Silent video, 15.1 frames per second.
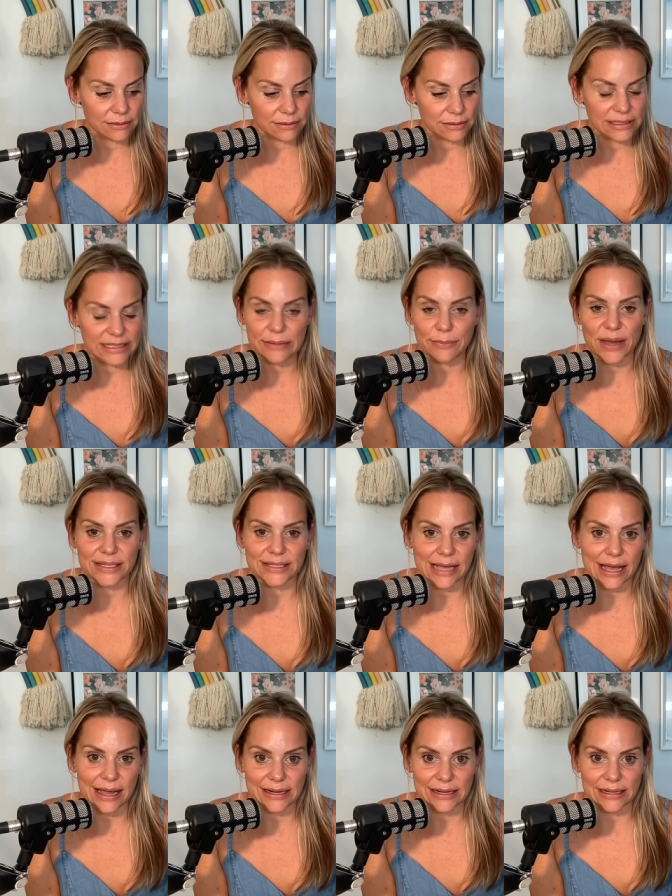see my
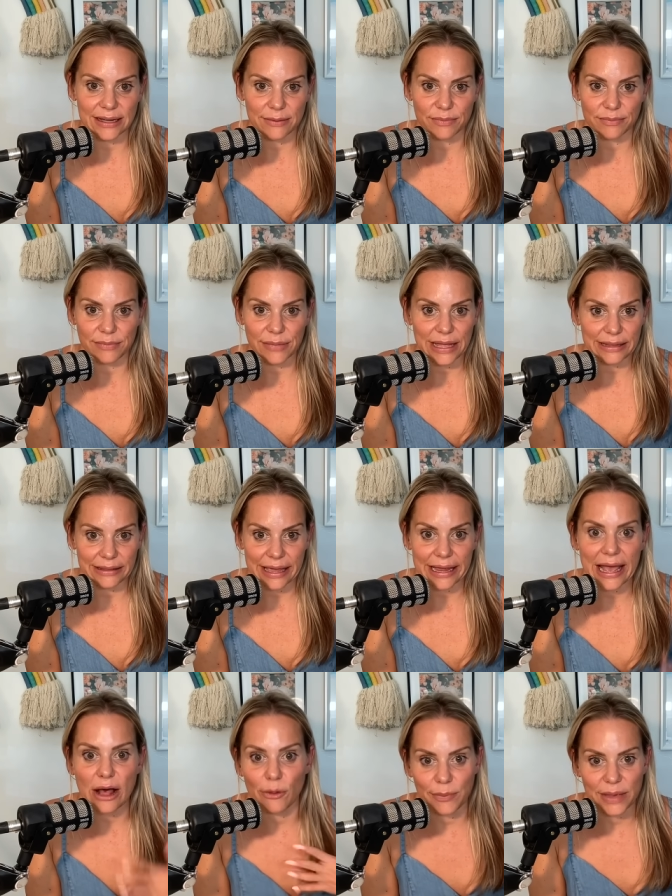side and come and like
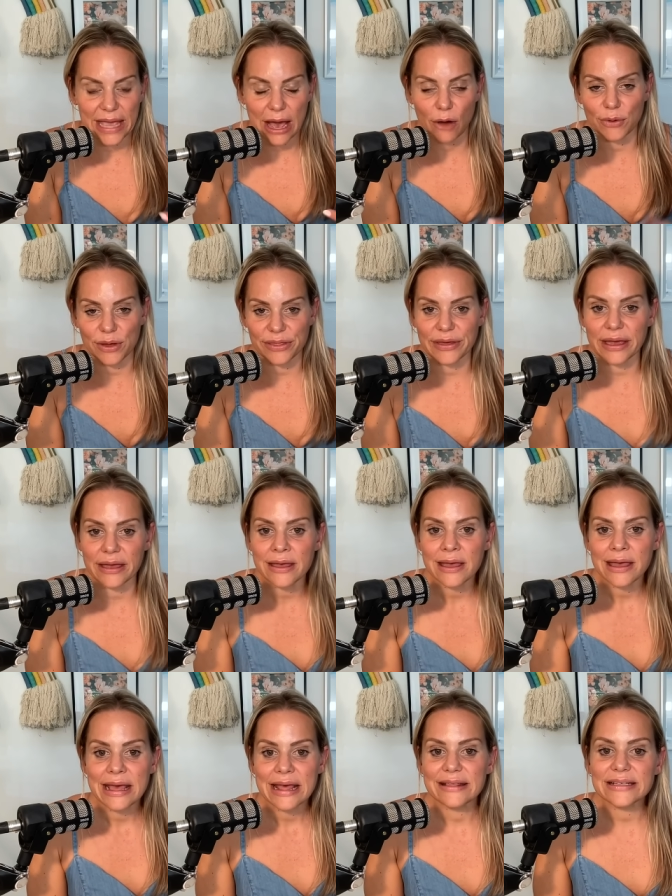help me out with it.
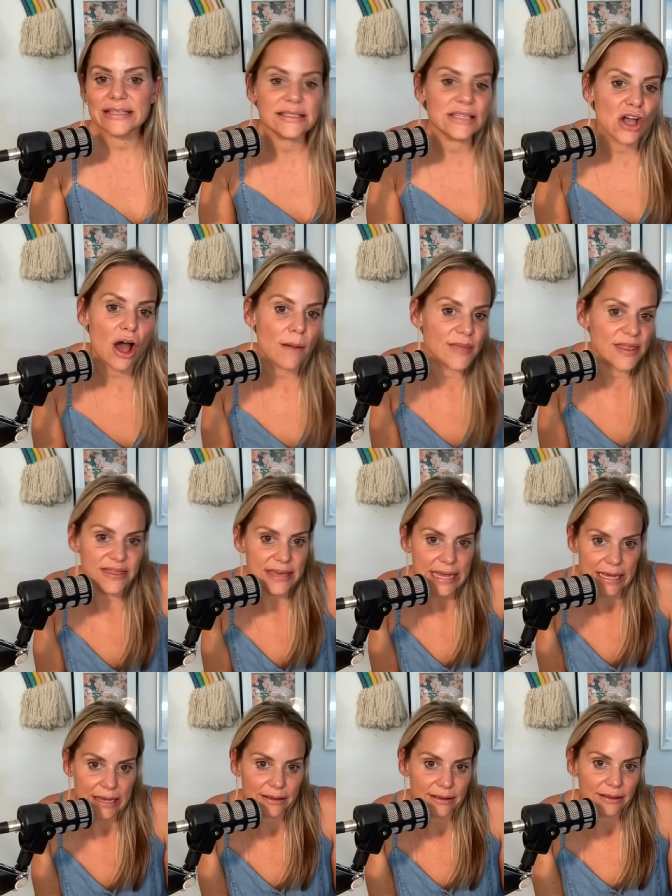This is a common
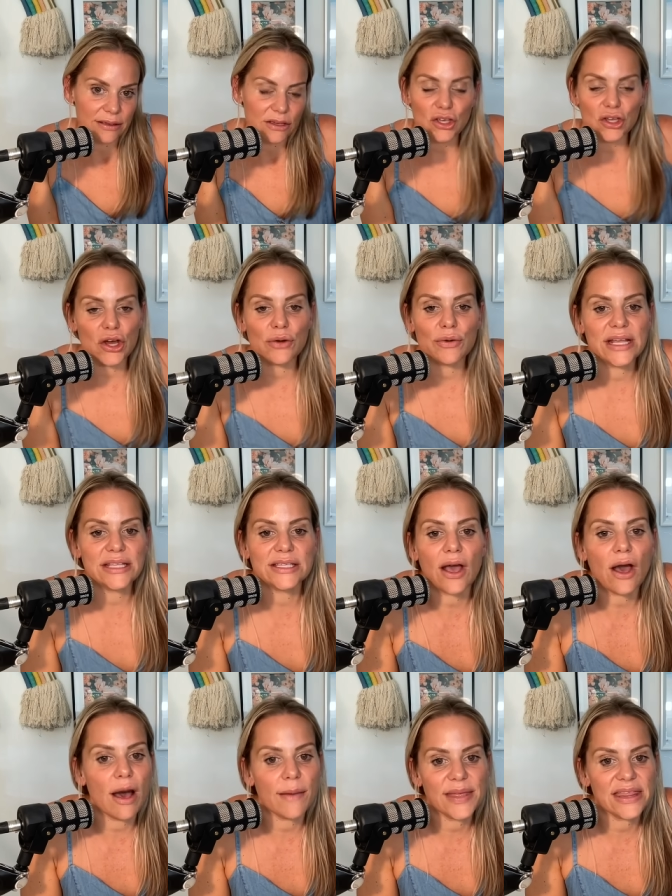thing. You know, it's a
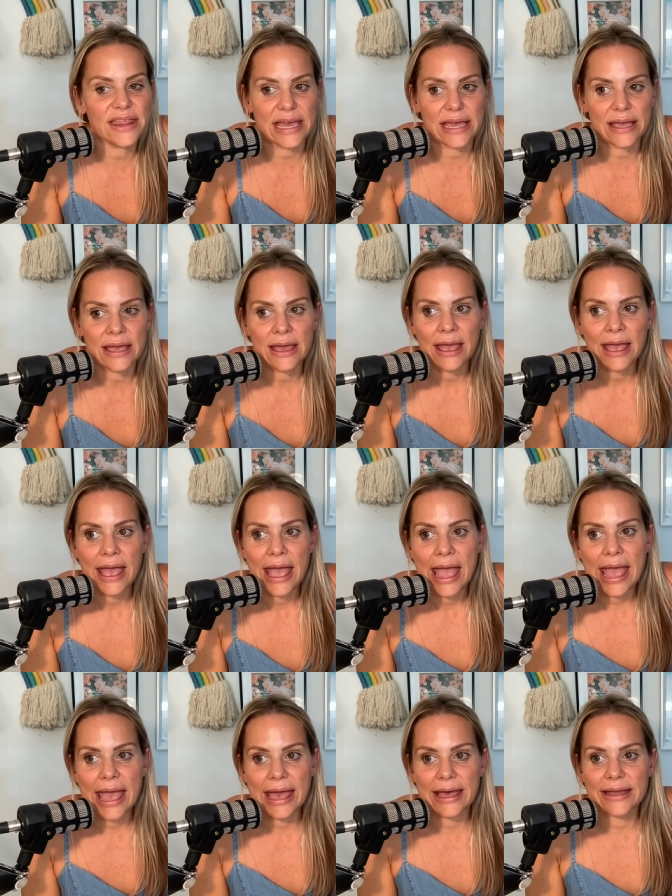common thing.
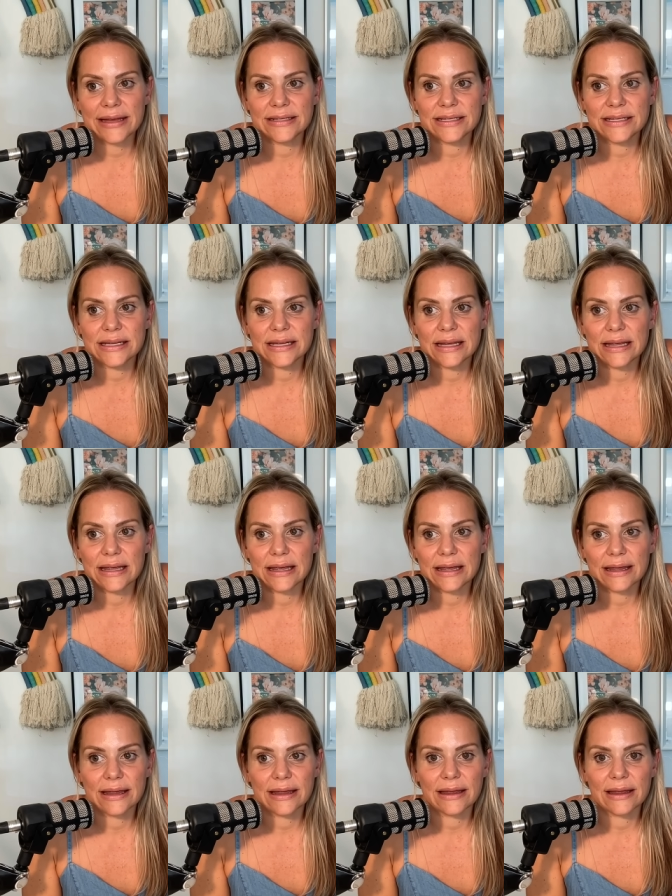And
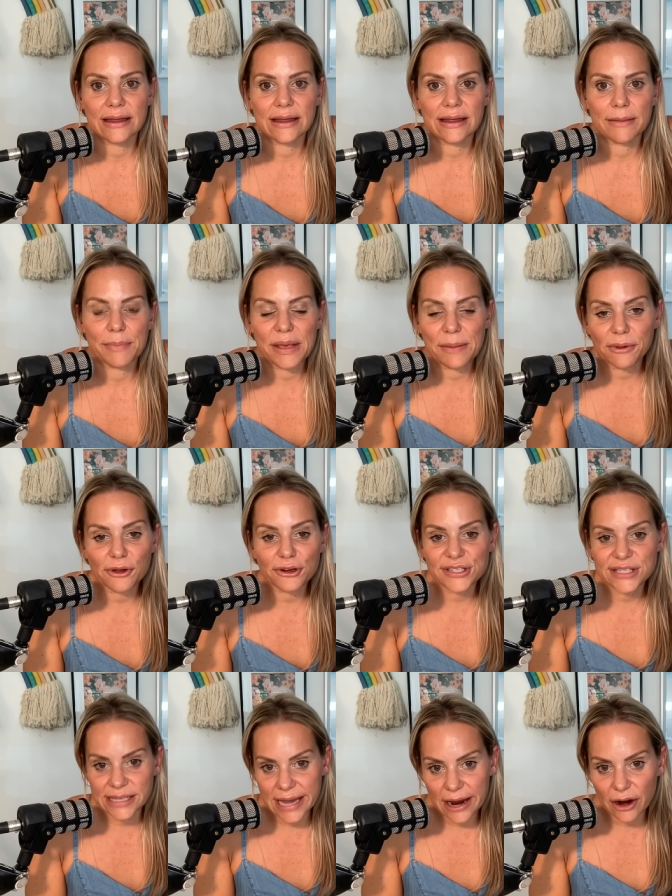people are
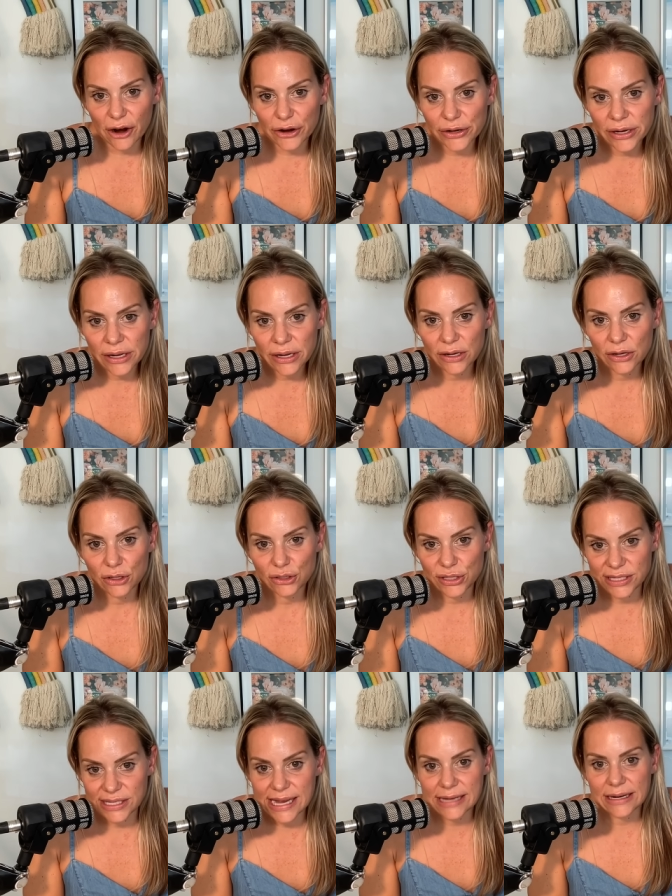scared to
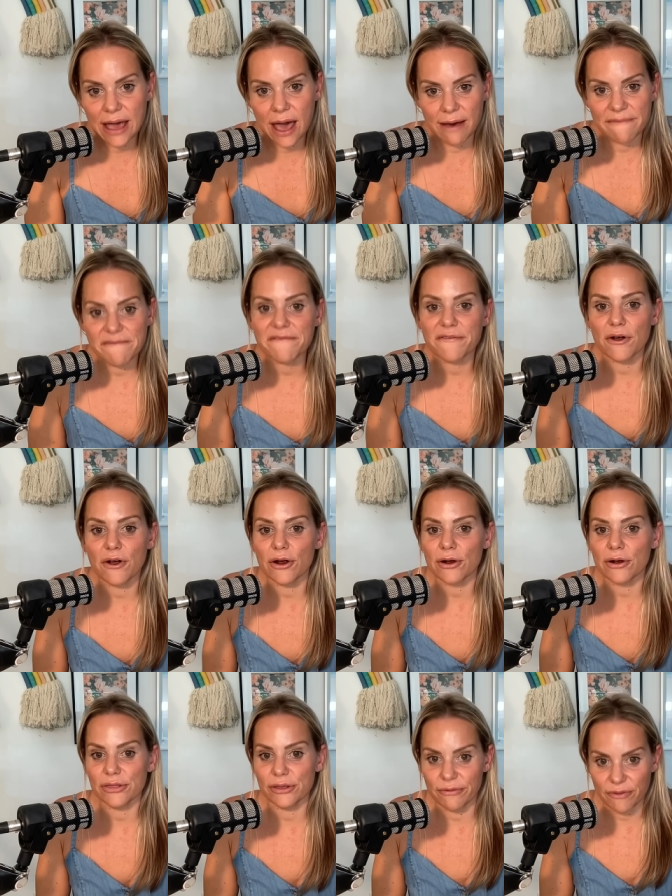stand up
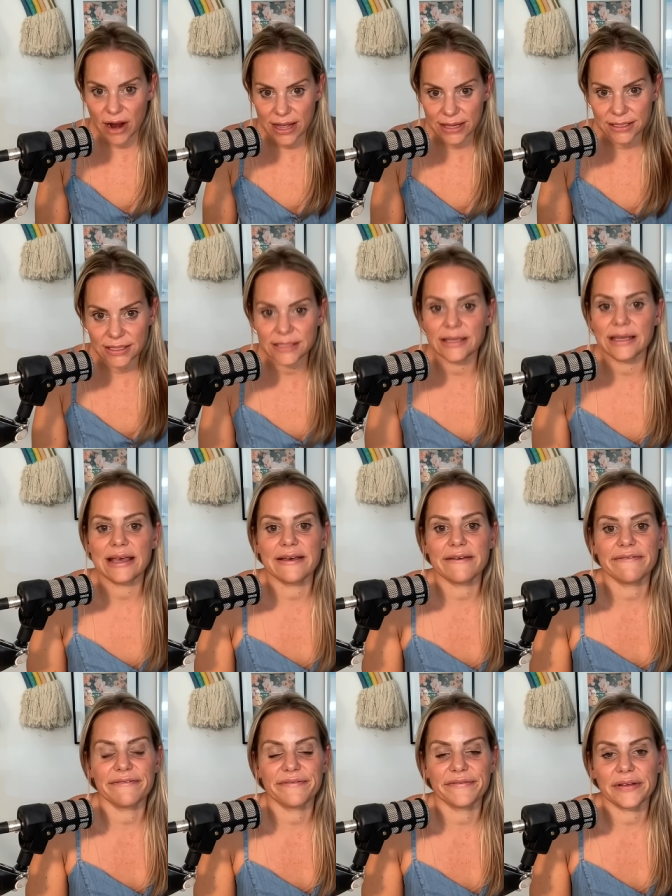for their friends
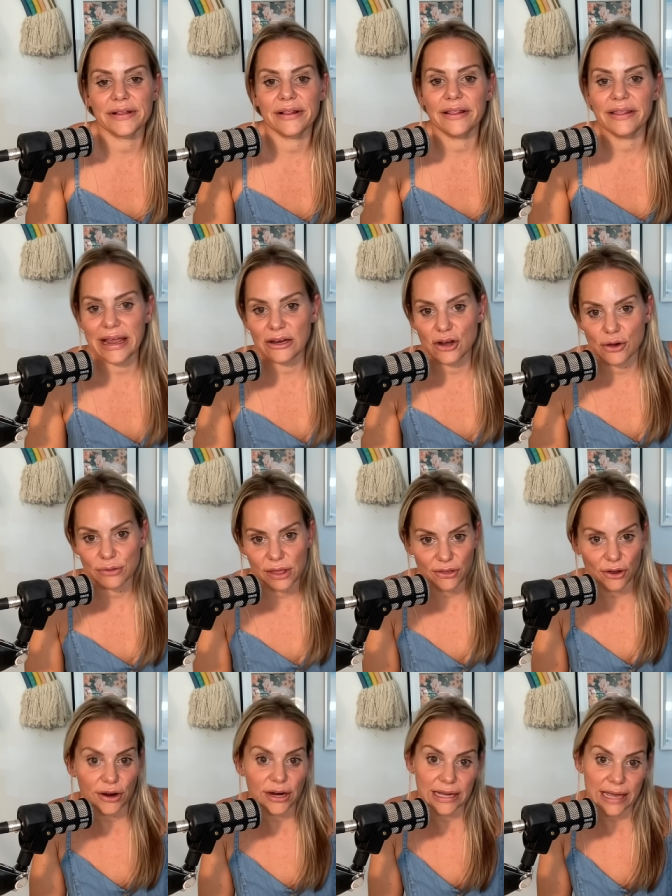if they know that
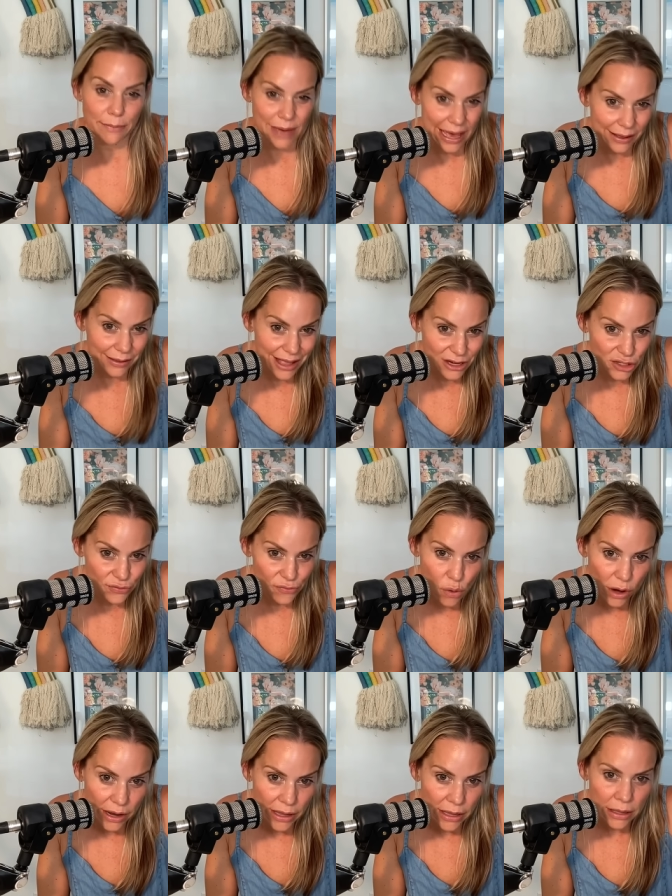they're going to get backlash
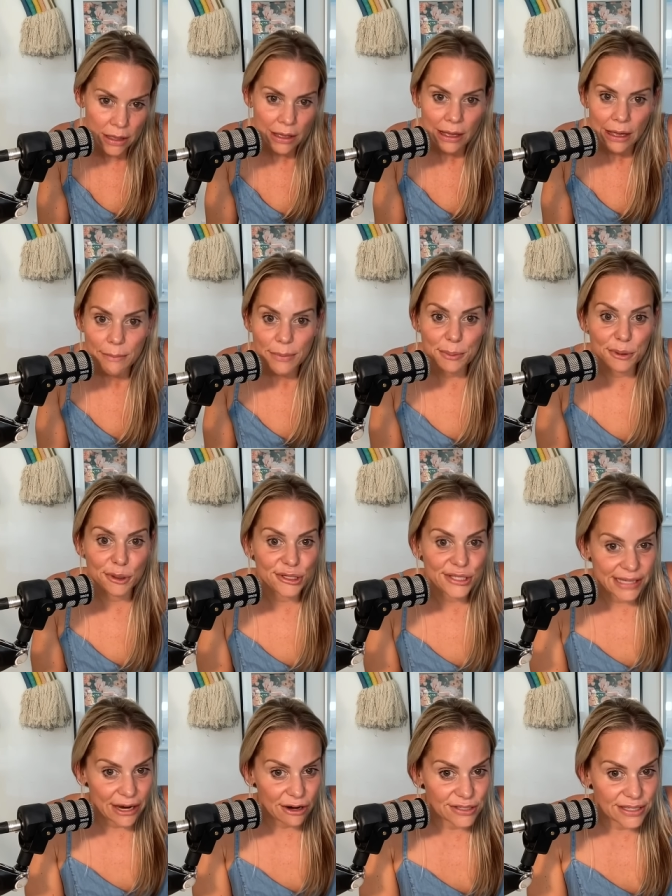for it. People are
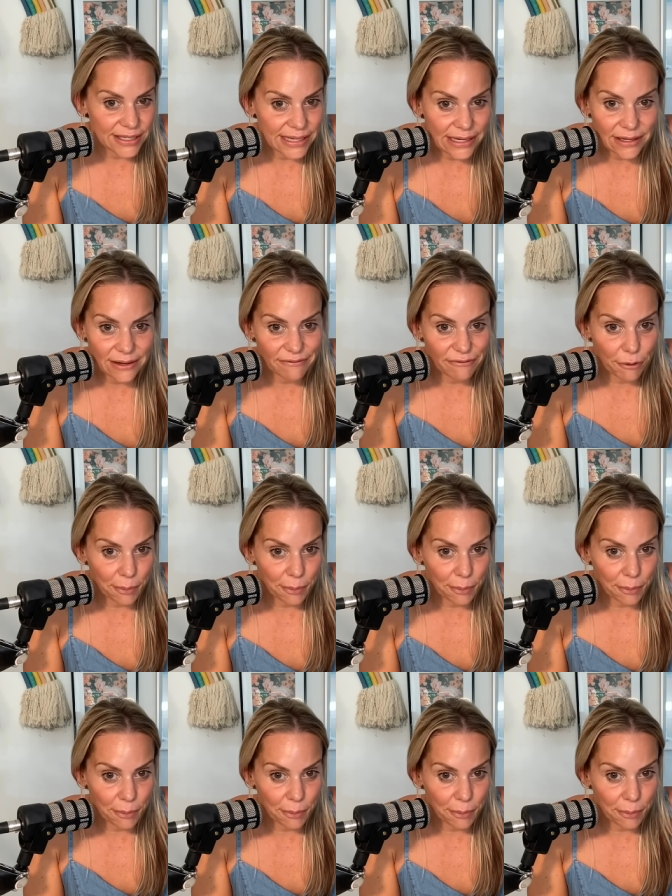scared to stand up for